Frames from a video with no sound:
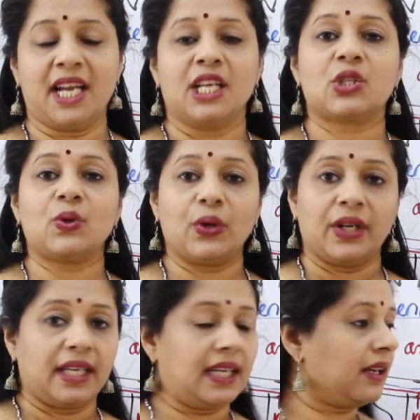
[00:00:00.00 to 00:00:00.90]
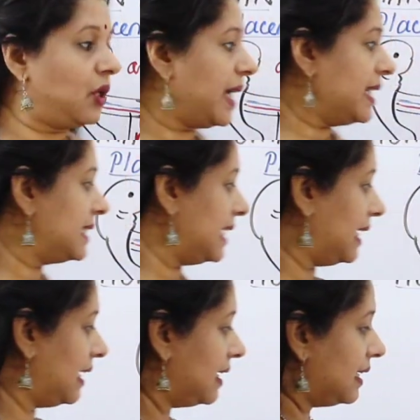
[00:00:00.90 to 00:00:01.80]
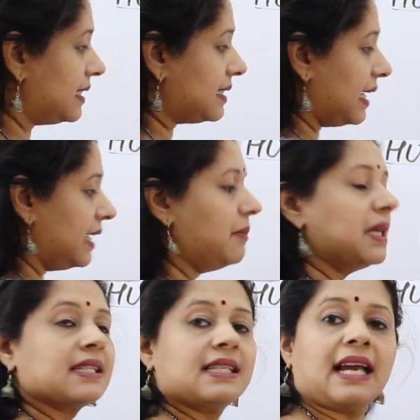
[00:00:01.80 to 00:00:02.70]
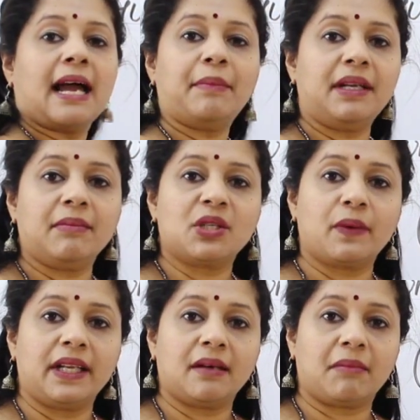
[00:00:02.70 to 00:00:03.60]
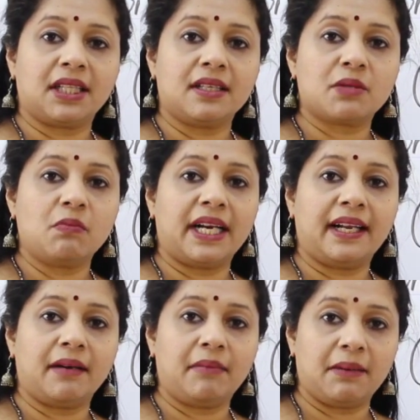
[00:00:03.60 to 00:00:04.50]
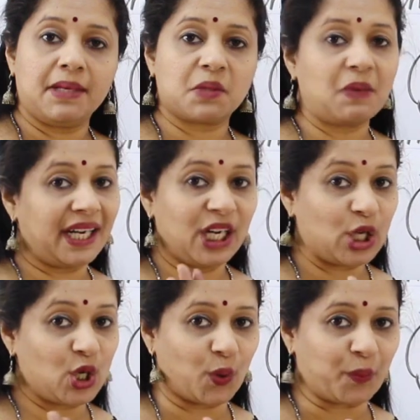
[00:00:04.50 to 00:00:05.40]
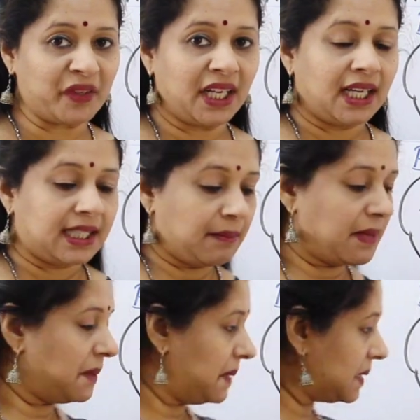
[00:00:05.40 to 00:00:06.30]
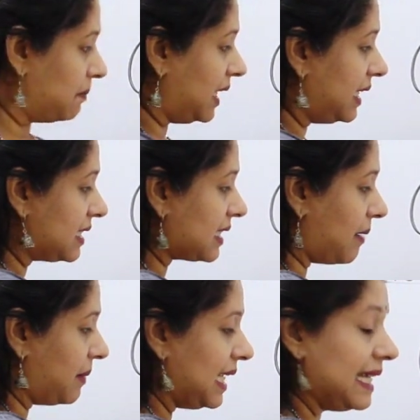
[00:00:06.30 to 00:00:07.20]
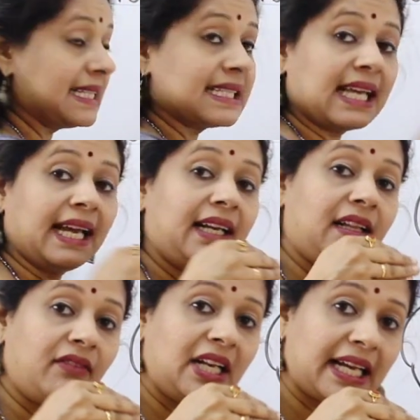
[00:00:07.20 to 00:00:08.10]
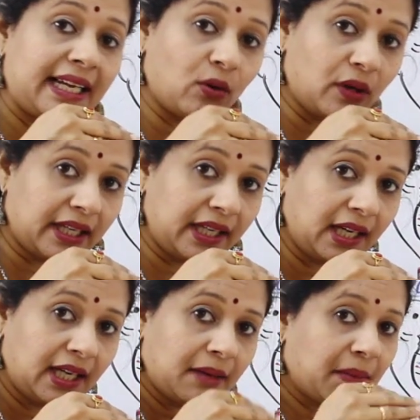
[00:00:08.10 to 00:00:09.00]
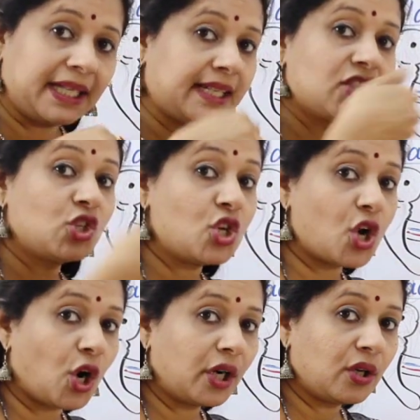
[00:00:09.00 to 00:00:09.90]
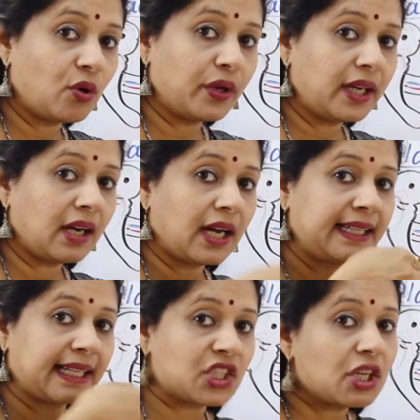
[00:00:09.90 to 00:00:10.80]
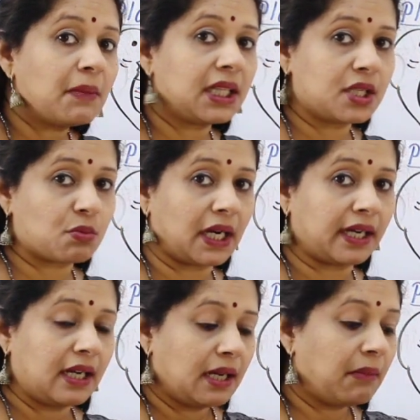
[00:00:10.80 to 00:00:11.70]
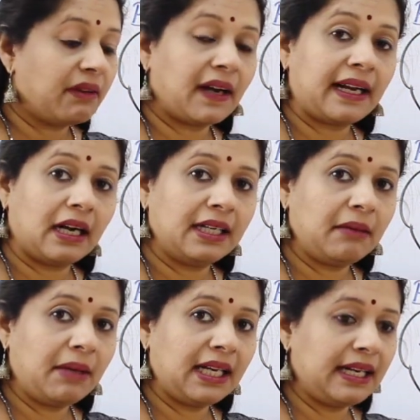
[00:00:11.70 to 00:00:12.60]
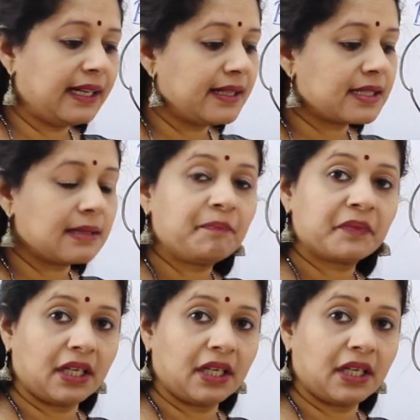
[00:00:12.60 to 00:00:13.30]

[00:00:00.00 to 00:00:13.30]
So here you can see, is there any mixing happening between the mother's blood and baby's blood? No. The baby's blood is coming inside the villi only, but it is not going and touching mother's blood. But ultimately it is,